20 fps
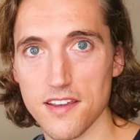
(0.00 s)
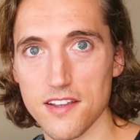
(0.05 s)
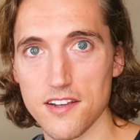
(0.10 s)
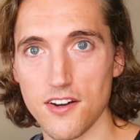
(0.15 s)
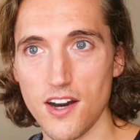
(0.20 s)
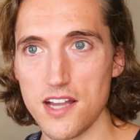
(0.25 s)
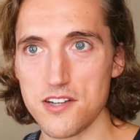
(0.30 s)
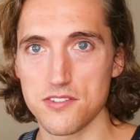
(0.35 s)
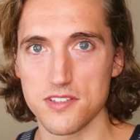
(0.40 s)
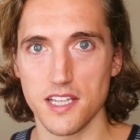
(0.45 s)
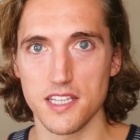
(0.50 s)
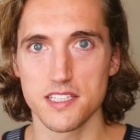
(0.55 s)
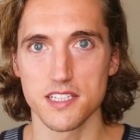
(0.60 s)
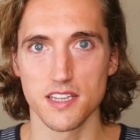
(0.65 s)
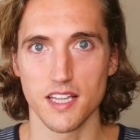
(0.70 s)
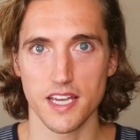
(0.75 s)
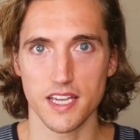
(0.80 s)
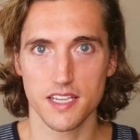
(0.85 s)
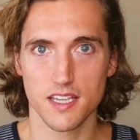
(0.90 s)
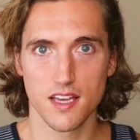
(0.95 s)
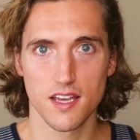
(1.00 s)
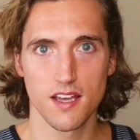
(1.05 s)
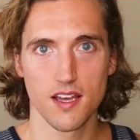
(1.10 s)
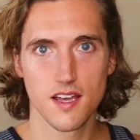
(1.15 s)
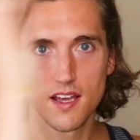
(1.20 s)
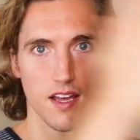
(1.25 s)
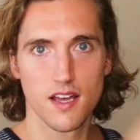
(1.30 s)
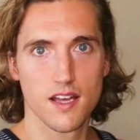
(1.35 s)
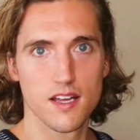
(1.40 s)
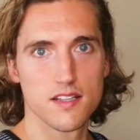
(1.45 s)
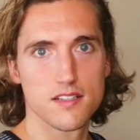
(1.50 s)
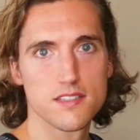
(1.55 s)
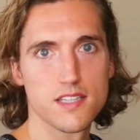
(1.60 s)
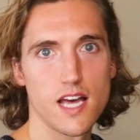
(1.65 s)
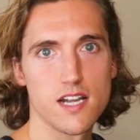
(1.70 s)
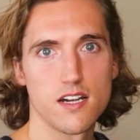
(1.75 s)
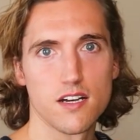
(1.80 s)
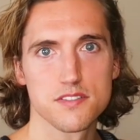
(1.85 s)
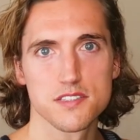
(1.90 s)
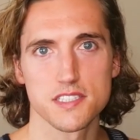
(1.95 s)
You know, I don't need to like
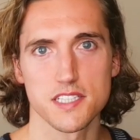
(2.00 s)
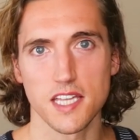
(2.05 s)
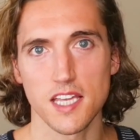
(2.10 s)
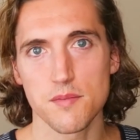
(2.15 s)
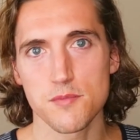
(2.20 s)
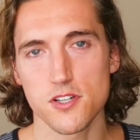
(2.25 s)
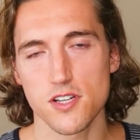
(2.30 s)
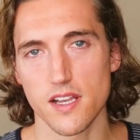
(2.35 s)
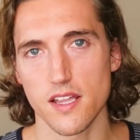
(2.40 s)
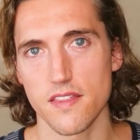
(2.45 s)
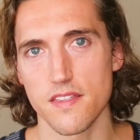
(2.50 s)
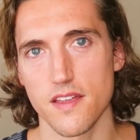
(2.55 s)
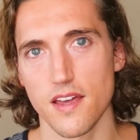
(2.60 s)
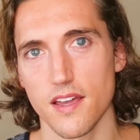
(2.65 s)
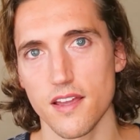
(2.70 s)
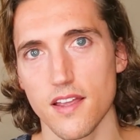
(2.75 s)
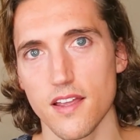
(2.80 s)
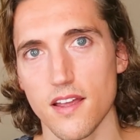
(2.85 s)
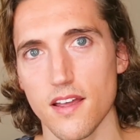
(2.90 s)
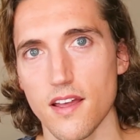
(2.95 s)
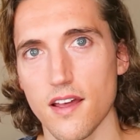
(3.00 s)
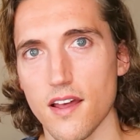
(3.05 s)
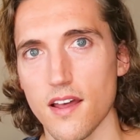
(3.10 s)
let off steam or anything.